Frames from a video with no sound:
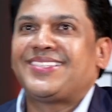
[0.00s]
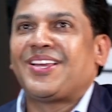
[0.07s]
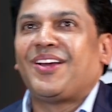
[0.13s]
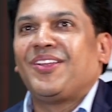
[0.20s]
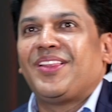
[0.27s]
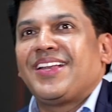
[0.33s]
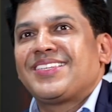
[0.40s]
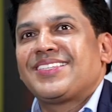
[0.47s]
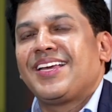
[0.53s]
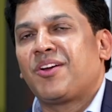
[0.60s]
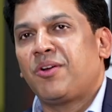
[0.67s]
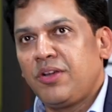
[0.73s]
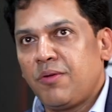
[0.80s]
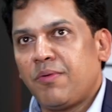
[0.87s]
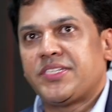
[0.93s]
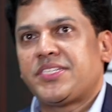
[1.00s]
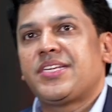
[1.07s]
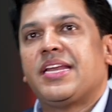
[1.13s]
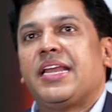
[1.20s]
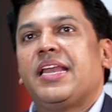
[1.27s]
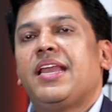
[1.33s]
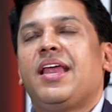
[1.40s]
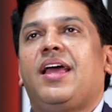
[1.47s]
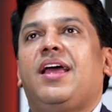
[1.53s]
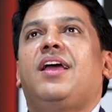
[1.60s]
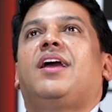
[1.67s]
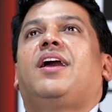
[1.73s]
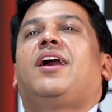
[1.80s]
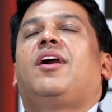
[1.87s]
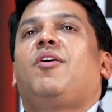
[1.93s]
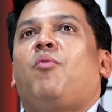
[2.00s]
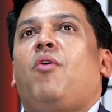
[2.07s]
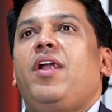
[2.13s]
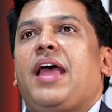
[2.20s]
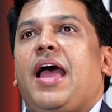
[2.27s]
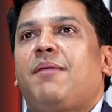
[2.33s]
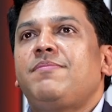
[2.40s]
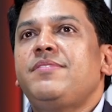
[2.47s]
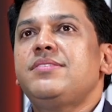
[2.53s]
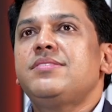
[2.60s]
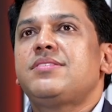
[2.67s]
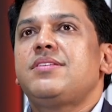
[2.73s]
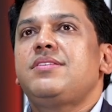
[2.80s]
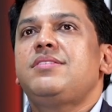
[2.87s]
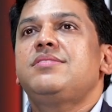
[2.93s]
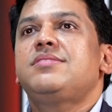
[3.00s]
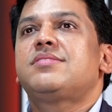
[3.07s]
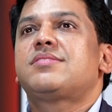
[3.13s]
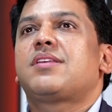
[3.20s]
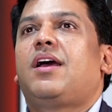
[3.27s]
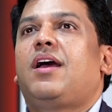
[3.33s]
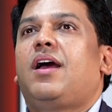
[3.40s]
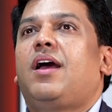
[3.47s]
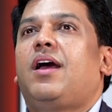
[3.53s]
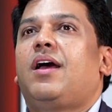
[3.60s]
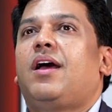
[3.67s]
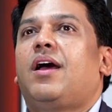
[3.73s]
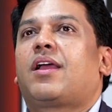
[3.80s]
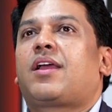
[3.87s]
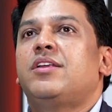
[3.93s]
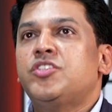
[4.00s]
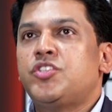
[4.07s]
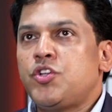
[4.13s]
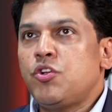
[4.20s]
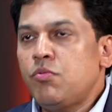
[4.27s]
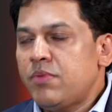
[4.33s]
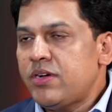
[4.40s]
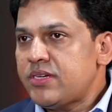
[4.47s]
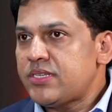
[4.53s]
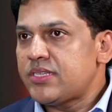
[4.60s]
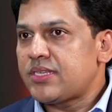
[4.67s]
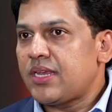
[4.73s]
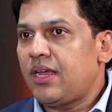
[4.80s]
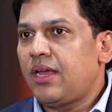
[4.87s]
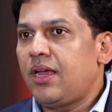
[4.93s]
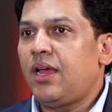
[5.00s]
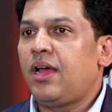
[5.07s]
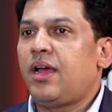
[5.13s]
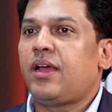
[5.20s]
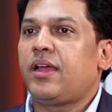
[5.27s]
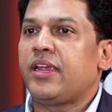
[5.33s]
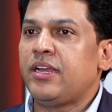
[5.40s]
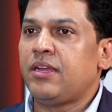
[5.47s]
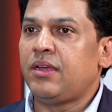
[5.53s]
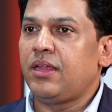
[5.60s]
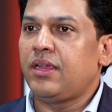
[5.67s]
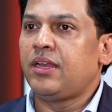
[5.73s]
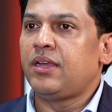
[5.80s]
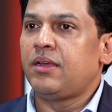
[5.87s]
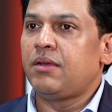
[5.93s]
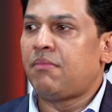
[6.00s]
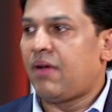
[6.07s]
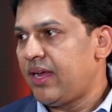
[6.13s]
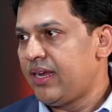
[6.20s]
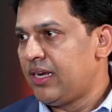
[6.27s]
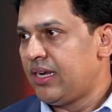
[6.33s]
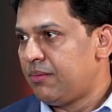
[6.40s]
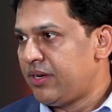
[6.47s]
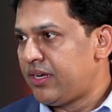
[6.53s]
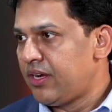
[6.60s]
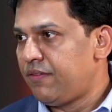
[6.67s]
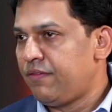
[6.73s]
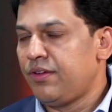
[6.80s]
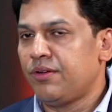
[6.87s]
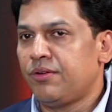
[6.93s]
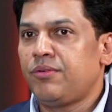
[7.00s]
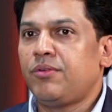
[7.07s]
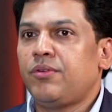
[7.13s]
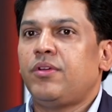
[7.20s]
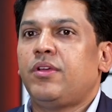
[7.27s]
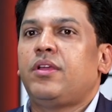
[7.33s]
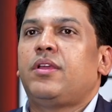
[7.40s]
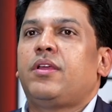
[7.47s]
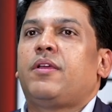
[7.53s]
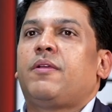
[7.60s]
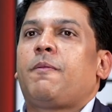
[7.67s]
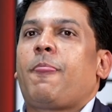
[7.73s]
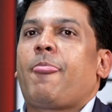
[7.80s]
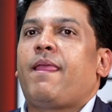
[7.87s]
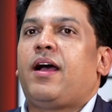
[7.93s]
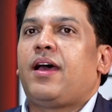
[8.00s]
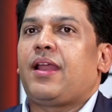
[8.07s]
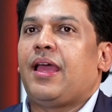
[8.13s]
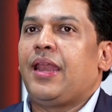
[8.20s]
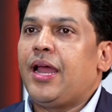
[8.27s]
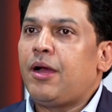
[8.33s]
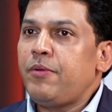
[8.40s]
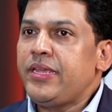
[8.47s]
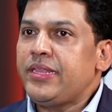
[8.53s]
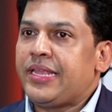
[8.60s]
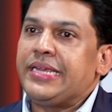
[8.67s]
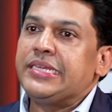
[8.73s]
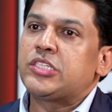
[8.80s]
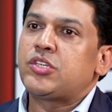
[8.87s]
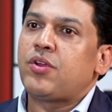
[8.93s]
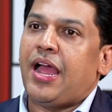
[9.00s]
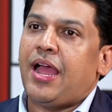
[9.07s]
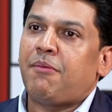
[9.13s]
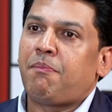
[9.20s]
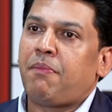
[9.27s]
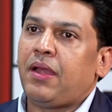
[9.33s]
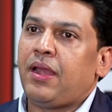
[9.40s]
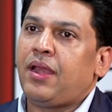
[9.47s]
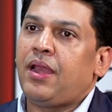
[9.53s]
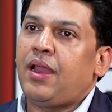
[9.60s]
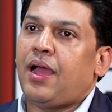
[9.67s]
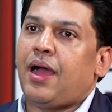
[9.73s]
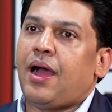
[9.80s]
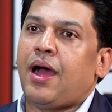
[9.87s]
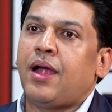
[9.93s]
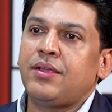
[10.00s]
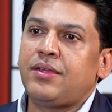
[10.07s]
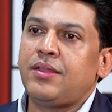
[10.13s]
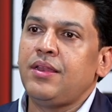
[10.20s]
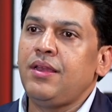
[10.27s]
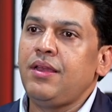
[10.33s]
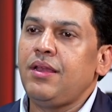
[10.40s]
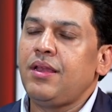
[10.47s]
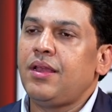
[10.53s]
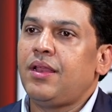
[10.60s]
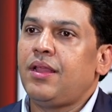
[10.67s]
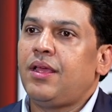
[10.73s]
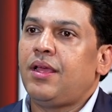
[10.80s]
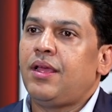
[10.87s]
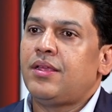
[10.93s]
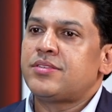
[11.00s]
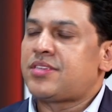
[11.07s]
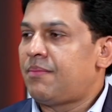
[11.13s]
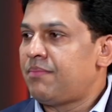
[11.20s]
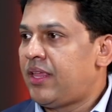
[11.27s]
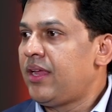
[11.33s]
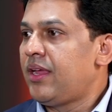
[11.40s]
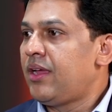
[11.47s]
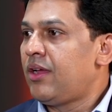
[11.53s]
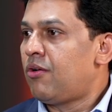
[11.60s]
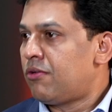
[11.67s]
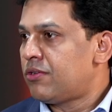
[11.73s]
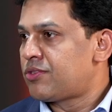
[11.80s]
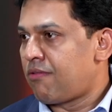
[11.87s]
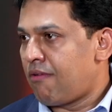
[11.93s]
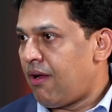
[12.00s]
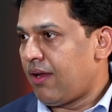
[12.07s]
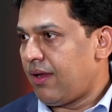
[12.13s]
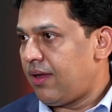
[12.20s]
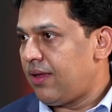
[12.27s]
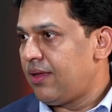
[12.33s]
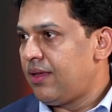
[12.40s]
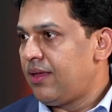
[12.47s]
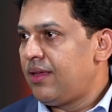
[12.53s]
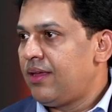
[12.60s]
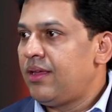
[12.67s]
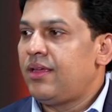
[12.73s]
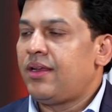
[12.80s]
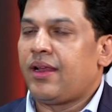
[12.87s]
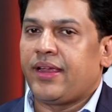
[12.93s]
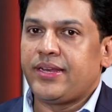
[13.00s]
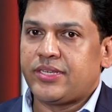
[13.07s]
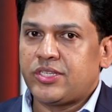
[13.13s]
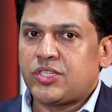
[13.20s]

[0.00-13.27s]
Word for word: So that's a good question. What happens is, consumers, in my limited view, are allowing things to happen until something goes wrong, right?